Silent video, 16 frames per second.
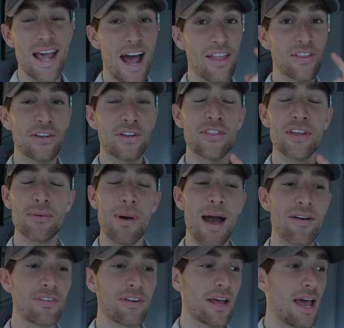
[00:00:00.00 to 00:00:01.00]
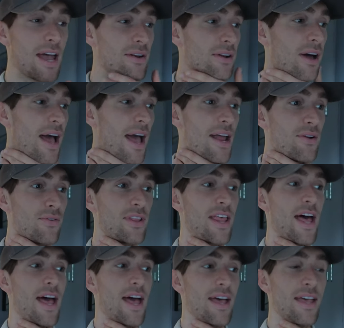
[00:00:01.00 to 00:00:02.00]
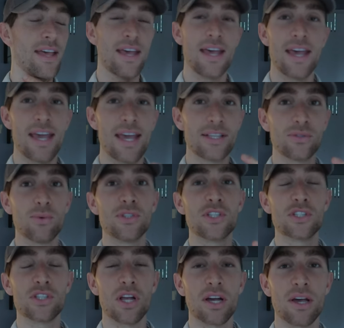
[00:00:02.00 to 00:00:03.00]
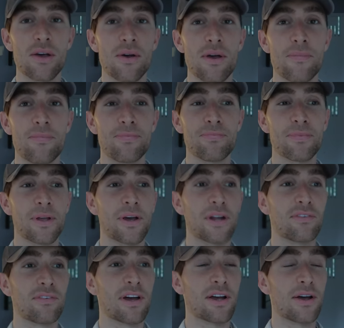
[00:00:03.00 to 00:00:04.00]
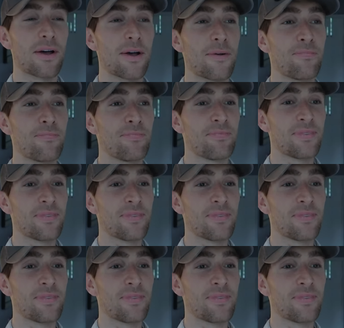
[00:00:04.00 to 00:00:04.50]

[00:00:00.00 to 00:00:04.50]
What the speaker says: And the good thing about having a Henry there, it's always just like a kind of like a,